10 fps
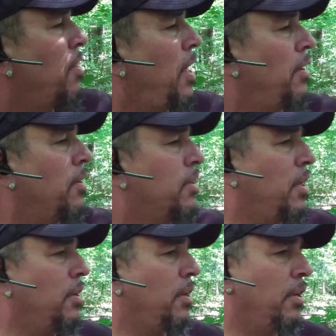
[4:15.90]
that are
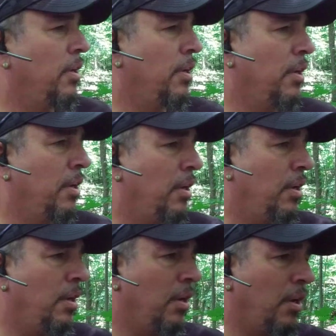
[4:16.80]
done
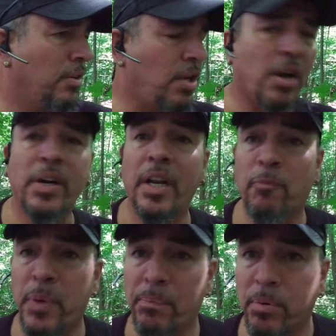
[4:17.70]
to our
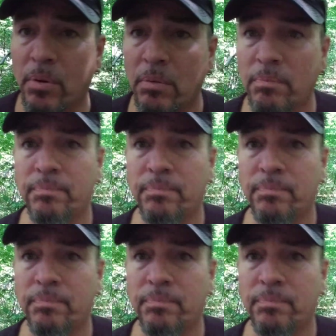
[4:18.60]
Native people,